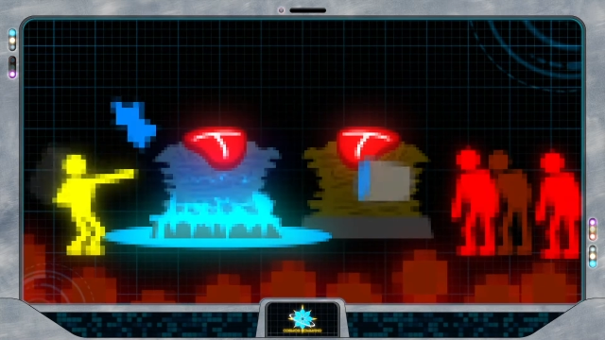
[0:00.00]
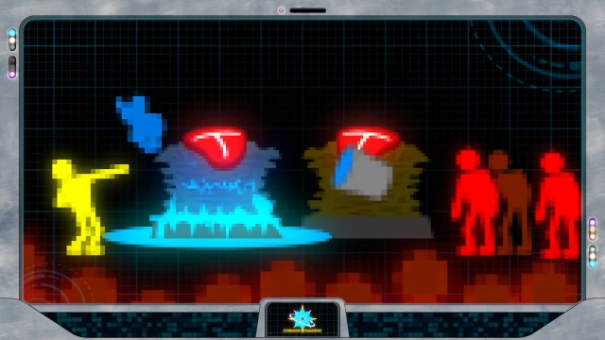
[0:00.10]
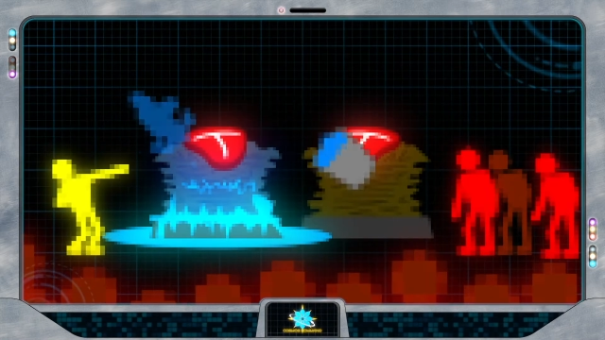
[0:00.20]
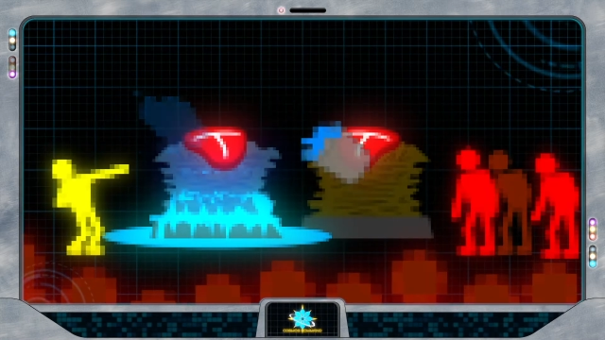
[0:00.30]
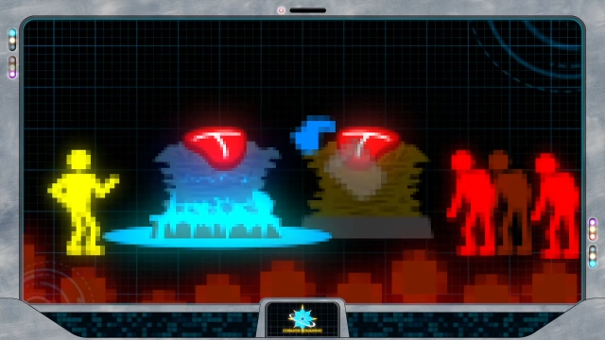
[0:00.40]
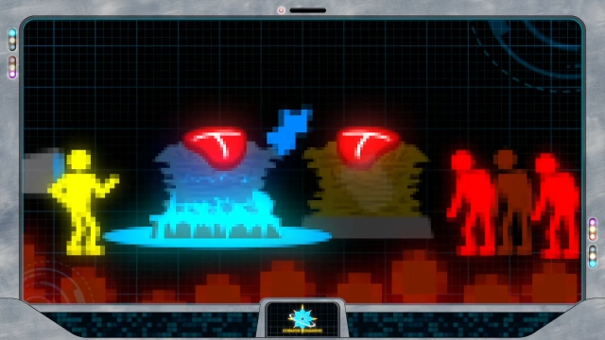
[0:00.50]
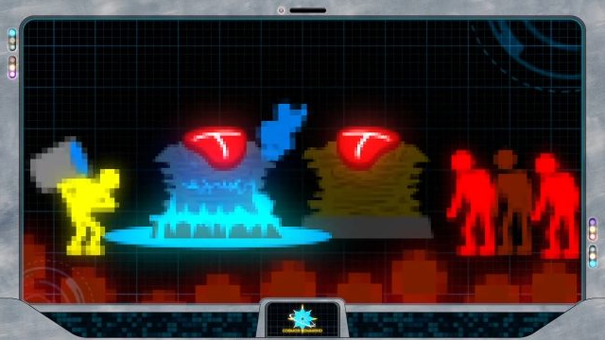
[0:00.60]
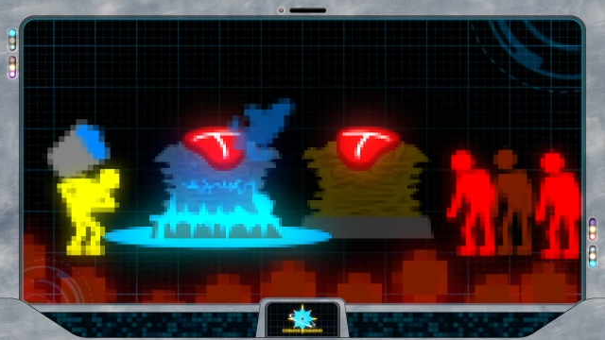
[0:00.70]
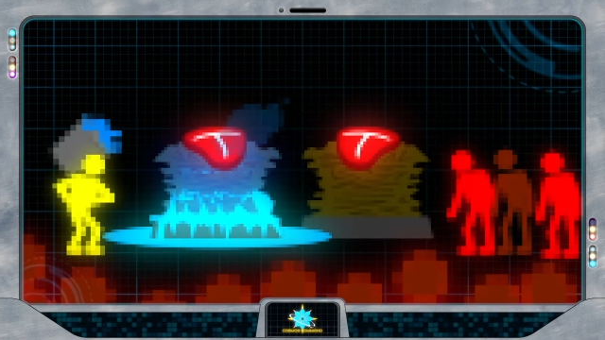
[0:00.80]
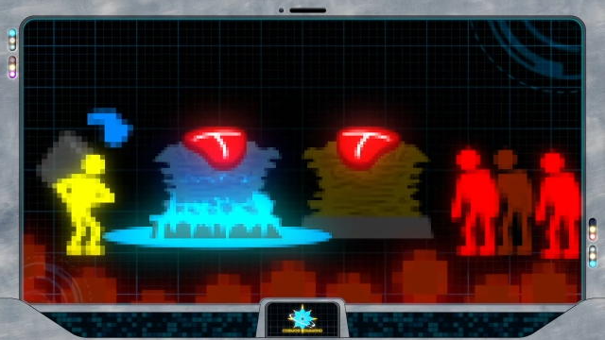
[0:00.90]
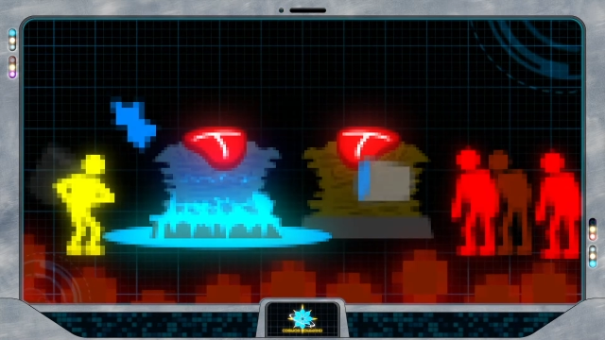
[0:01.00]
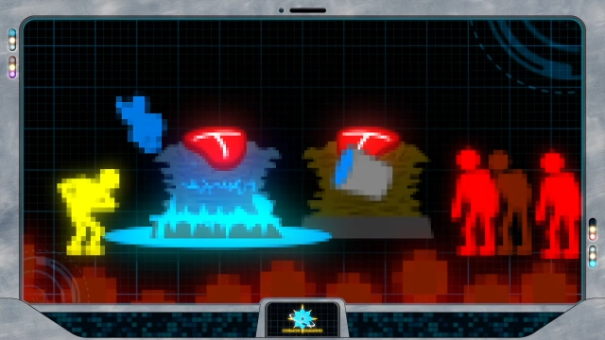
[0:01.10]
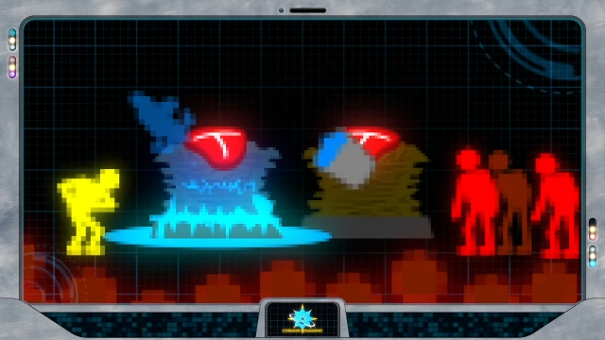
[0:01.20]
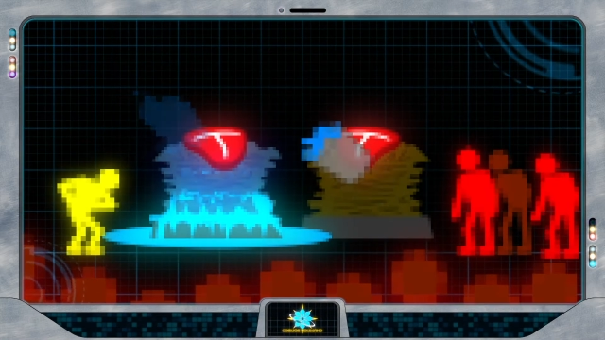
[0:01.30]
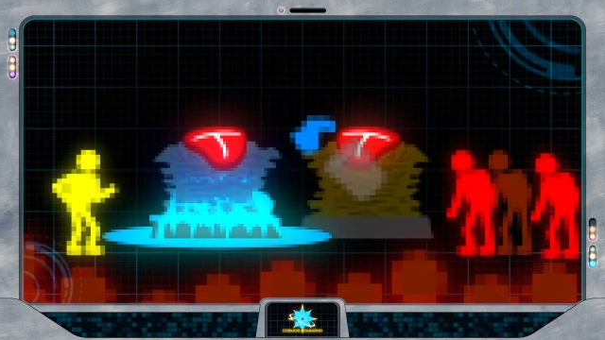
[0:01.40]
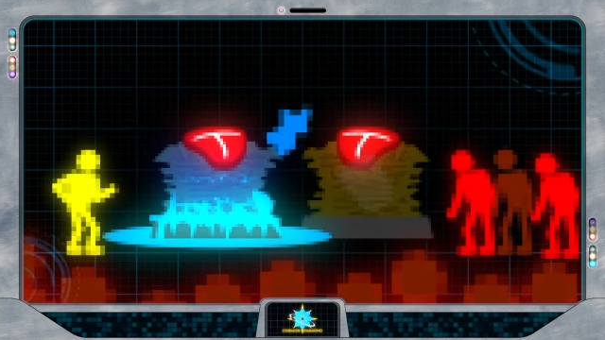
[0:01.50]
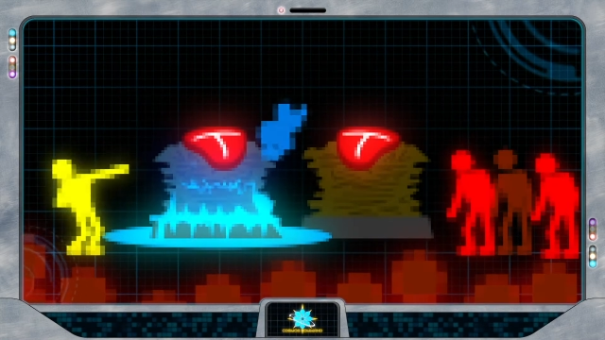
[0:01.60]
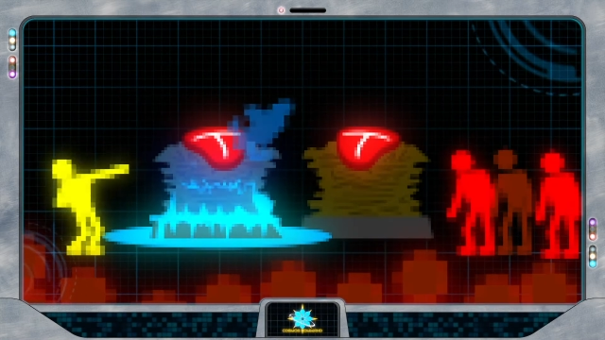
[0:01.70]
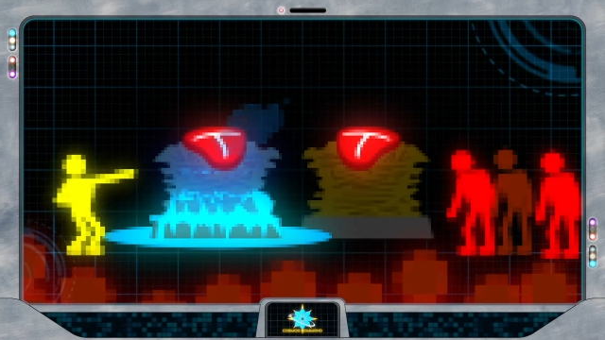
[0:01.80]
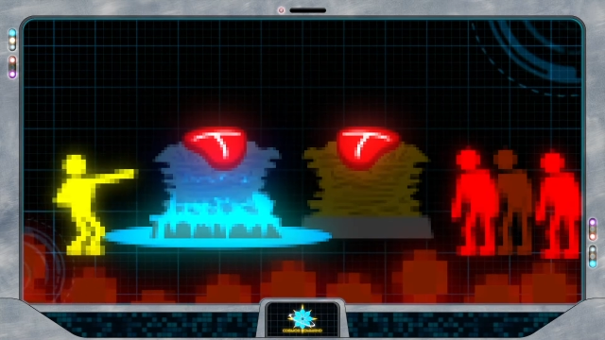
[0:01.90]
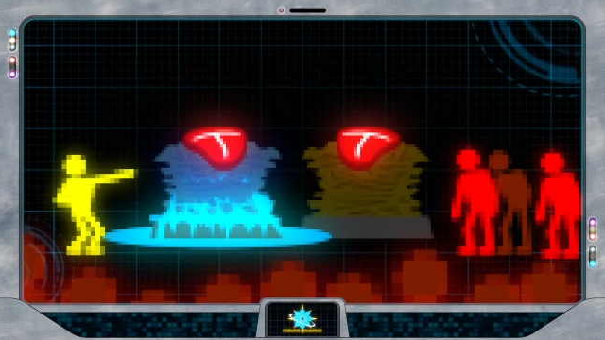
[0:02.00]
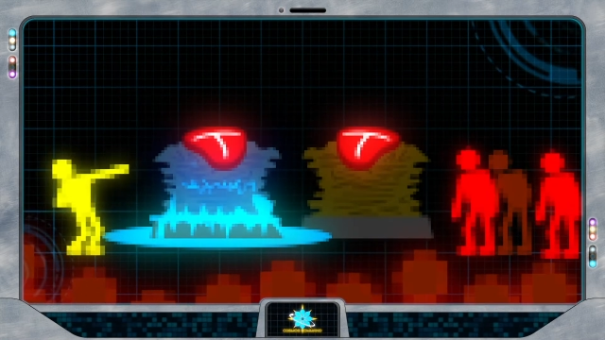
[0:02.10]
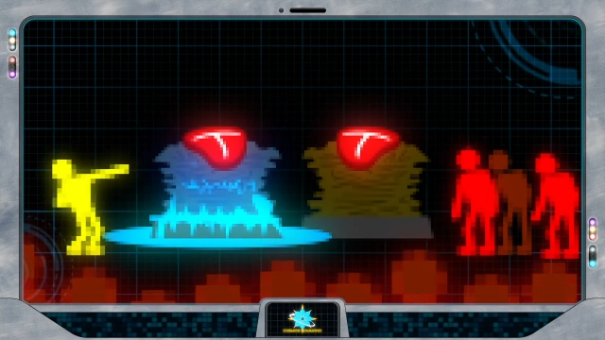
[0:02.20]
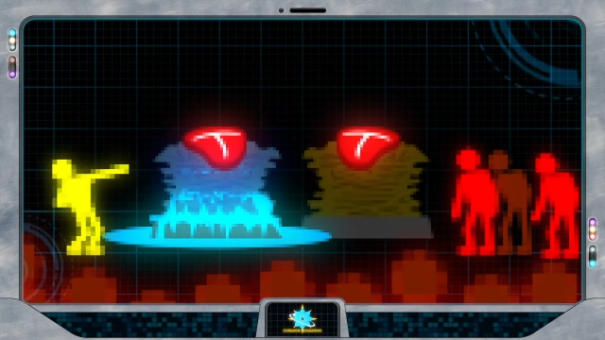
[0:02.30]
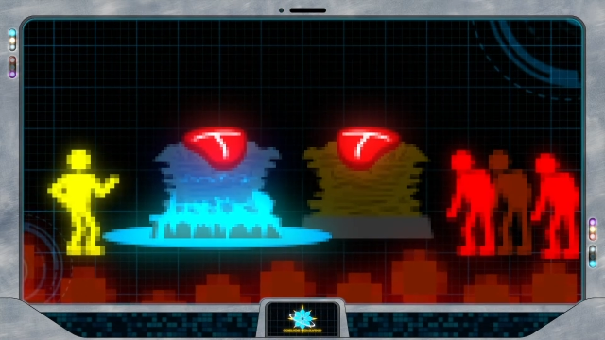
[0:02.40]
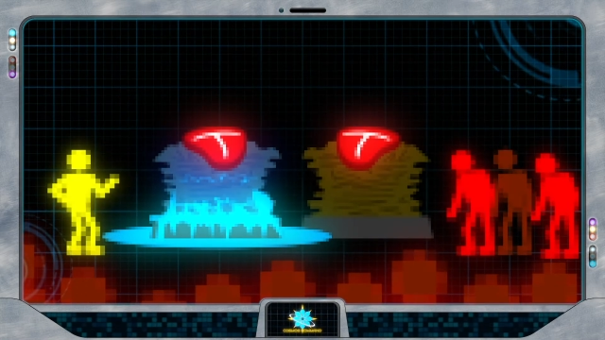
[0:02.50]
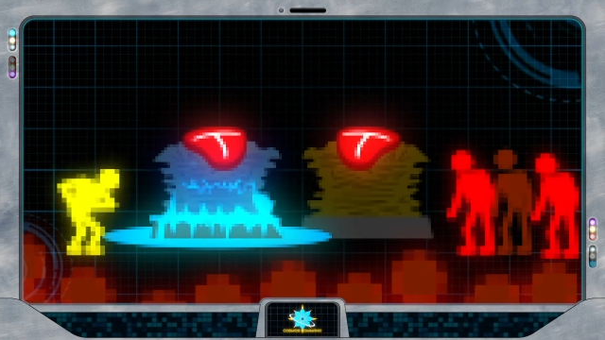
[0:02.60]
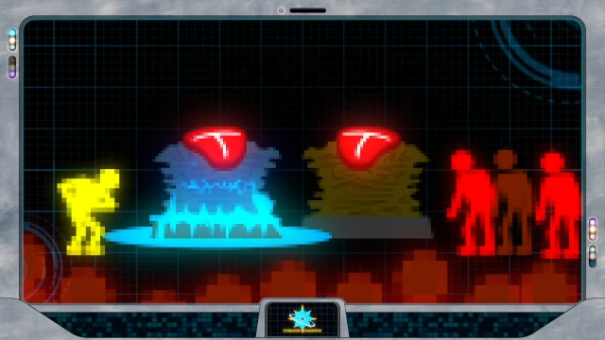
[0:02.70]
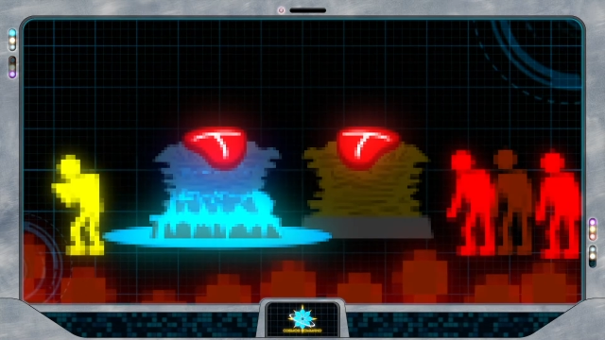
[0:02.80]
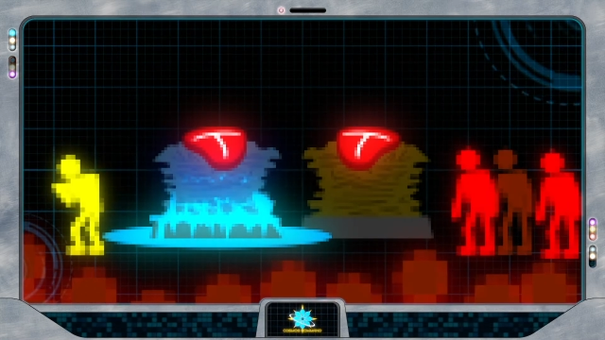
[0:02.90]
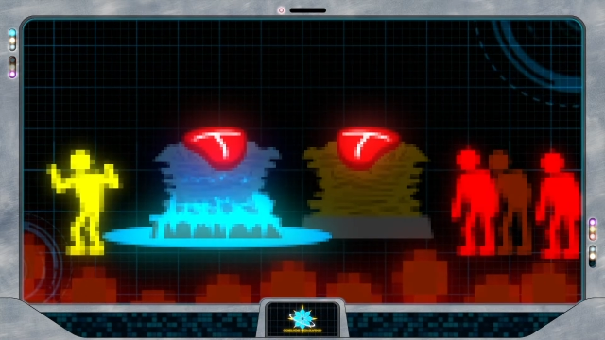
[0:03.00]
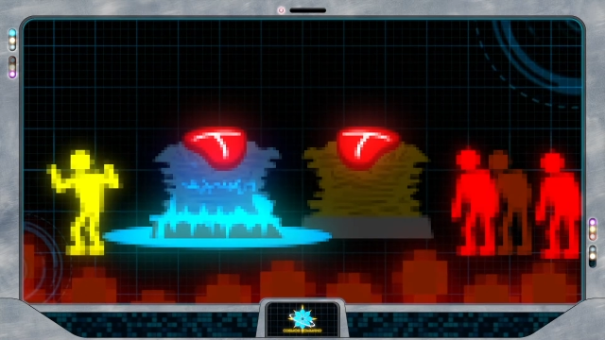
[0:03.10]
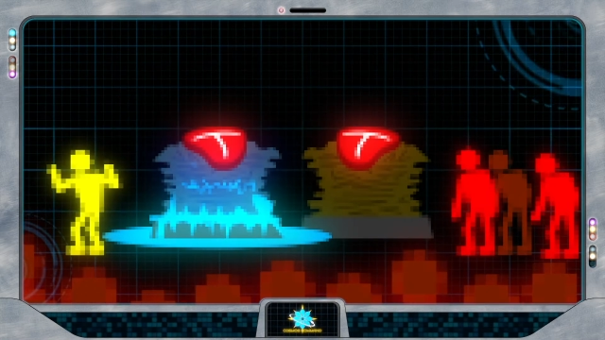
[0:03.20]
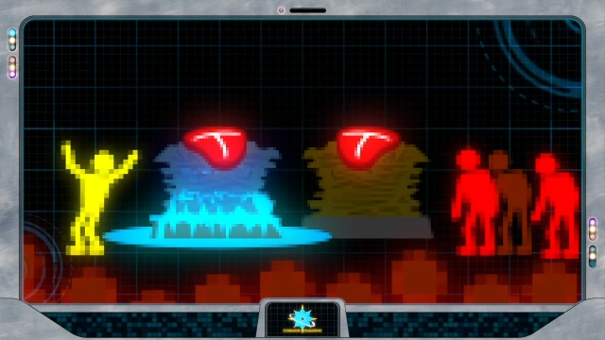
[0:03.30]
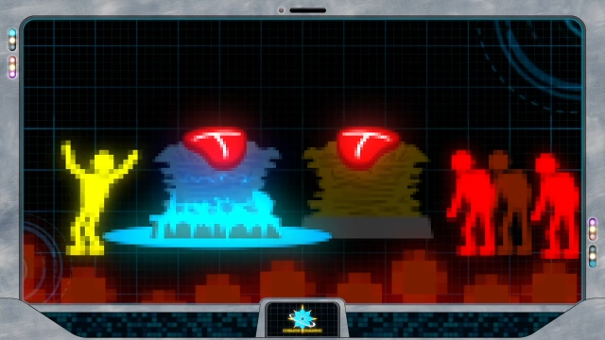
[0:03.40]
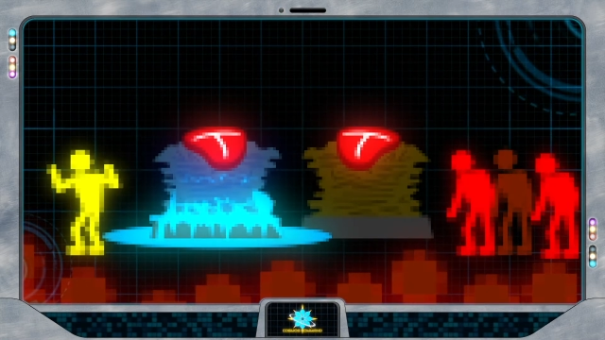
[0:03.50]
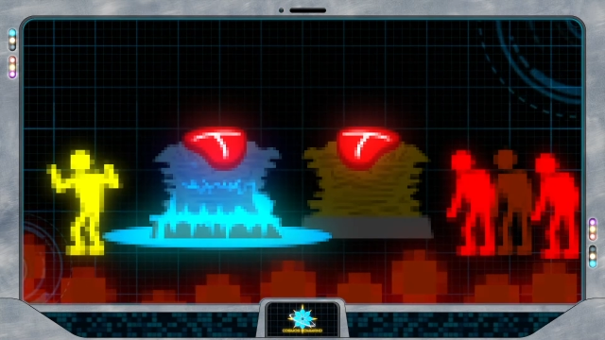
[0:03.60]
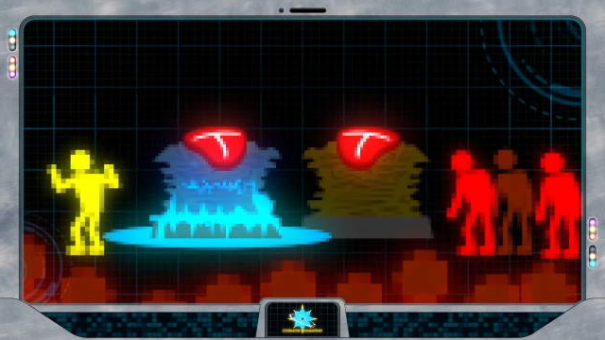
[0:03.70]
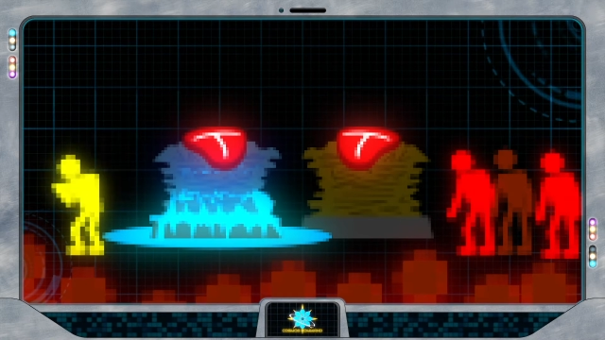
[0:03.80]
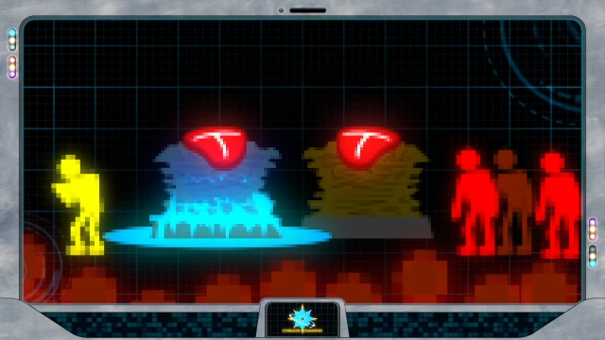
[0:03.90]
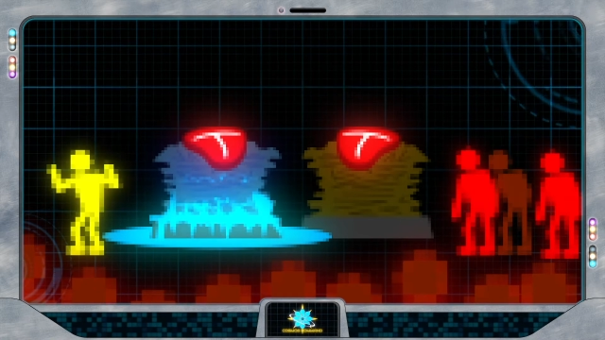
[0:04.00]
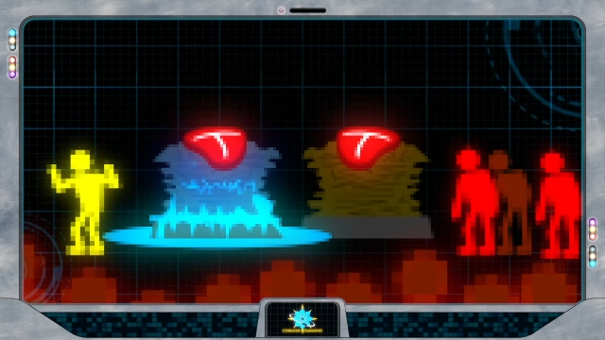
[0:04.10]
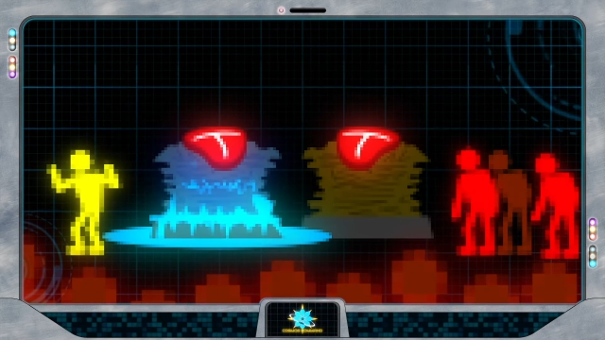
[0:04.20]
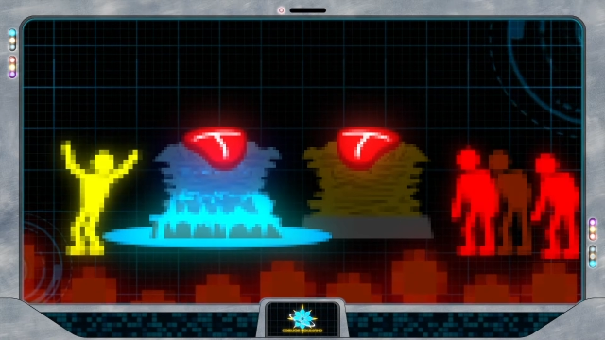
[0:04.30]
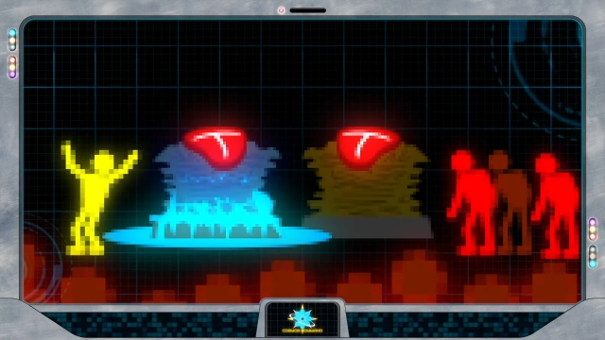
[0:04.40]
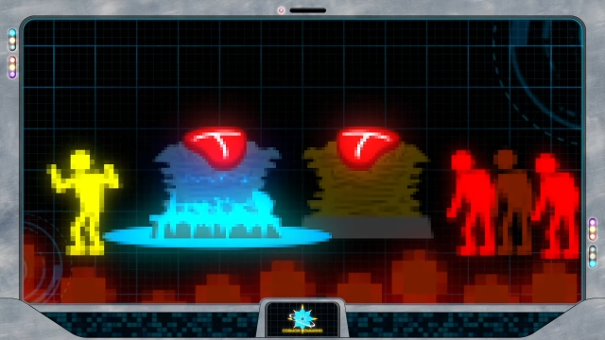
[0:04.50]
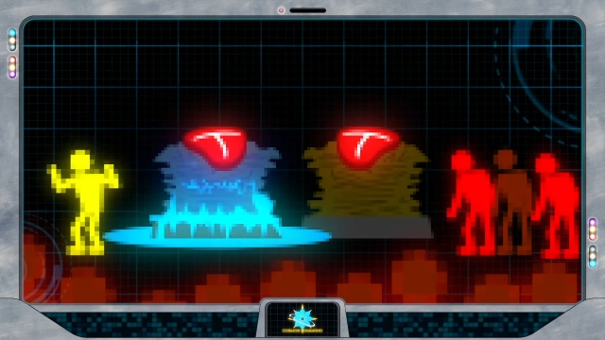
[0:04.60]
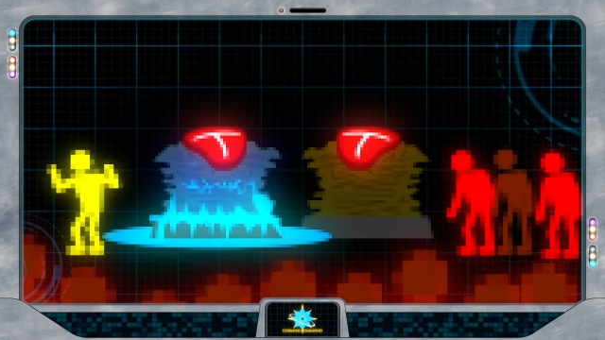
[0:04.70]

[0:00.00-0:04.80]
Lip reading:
No face is visible, so there are no lips to read.